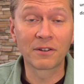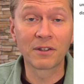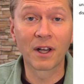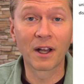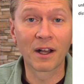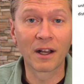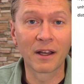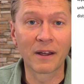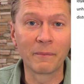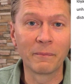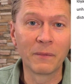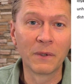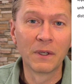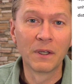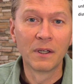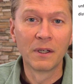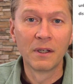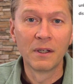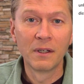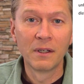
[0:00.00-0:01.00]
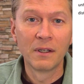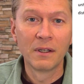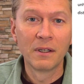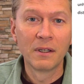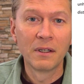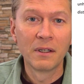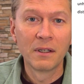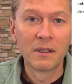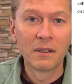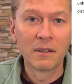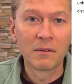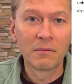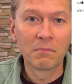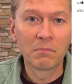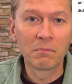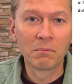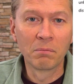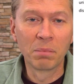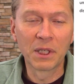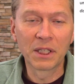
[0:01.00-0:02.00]
time,
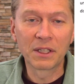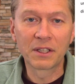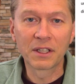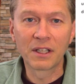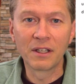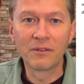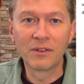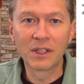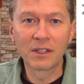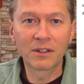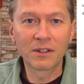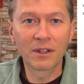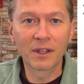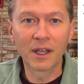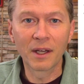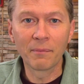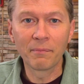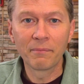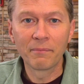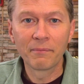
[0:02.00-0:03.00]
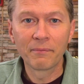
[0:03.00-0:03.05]
but to give in to them.